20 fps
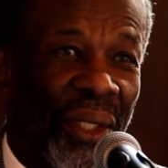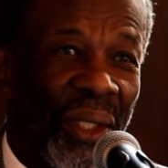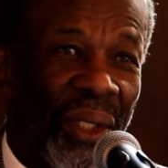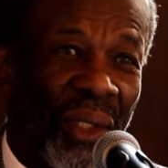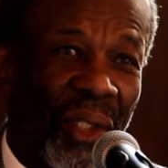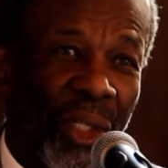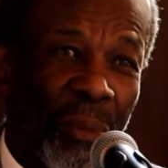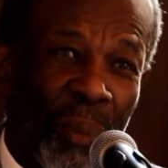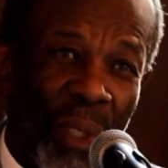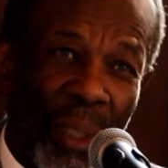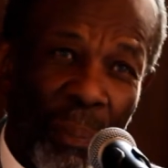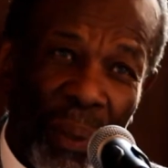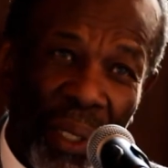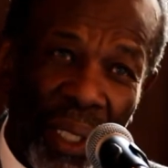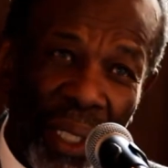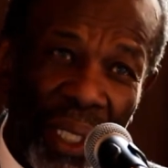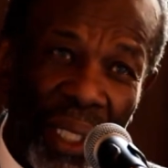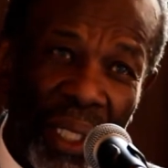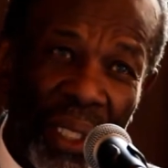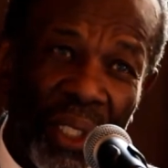you're
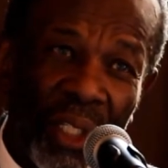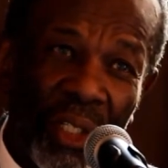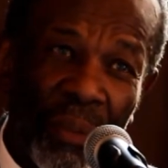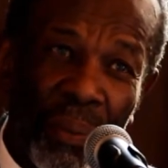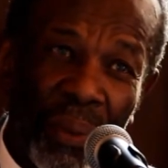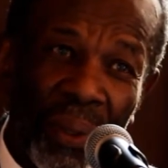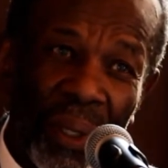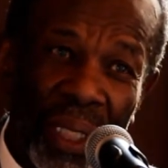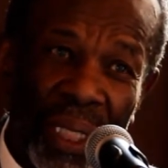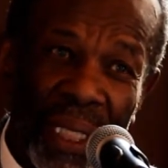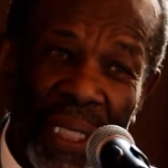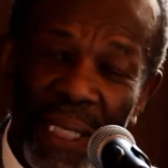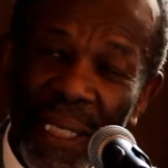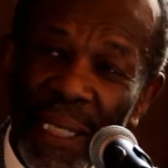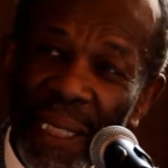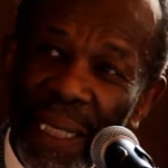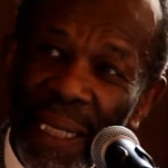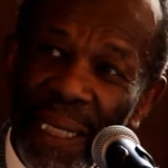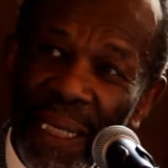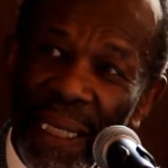prepared to put
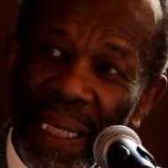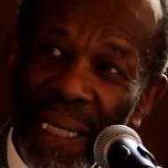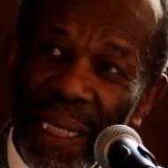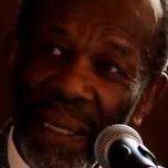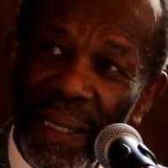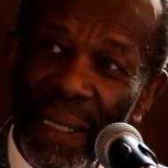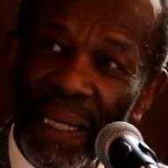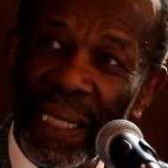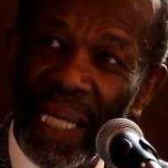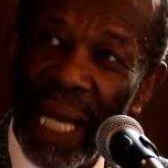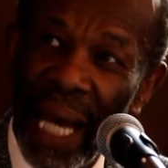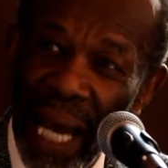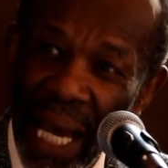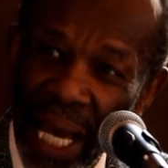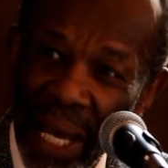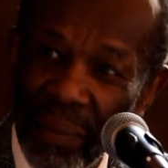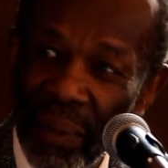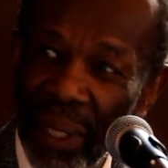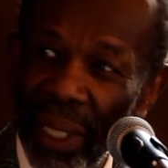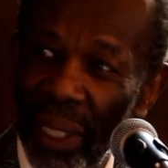the
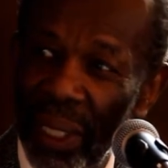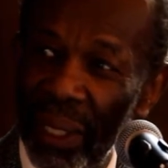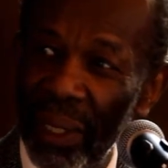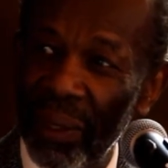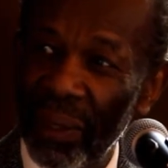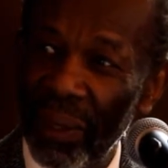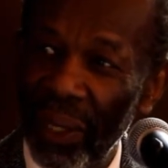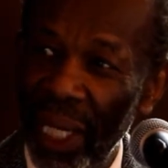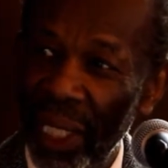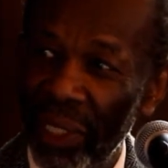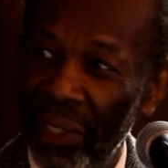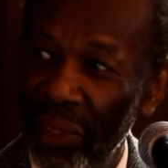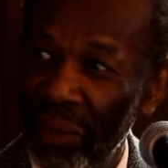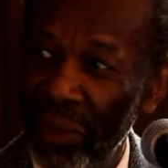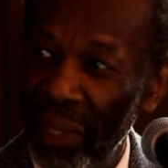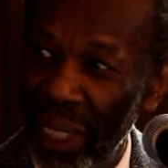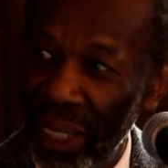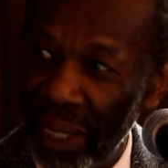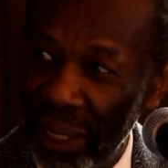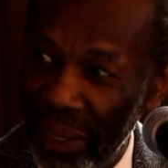time in that you
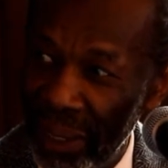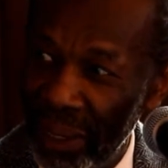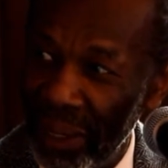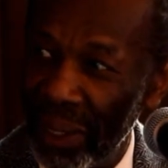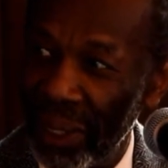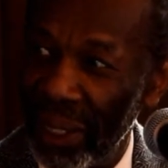need.